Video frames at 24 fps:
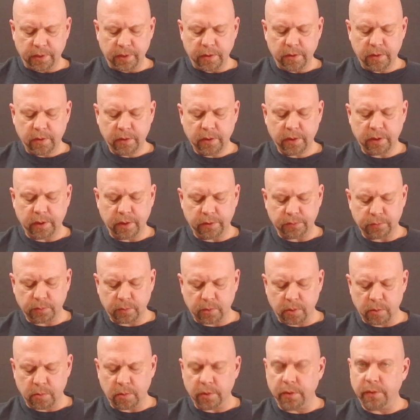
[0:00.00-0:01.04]
here is
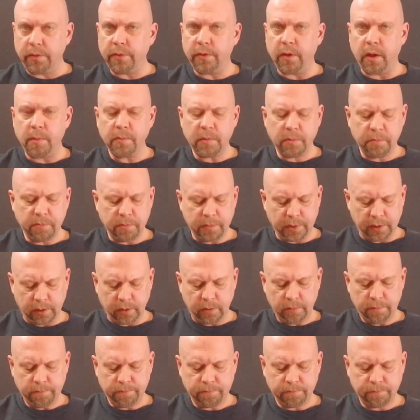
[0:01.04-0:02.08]
we're going thumb and
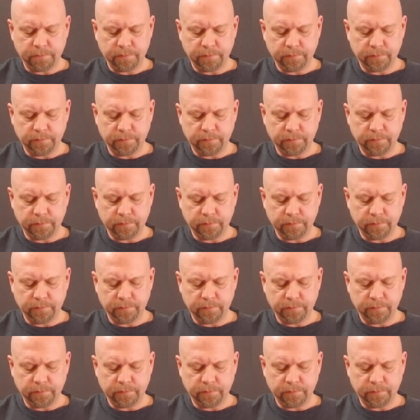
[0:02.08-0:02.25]
middle,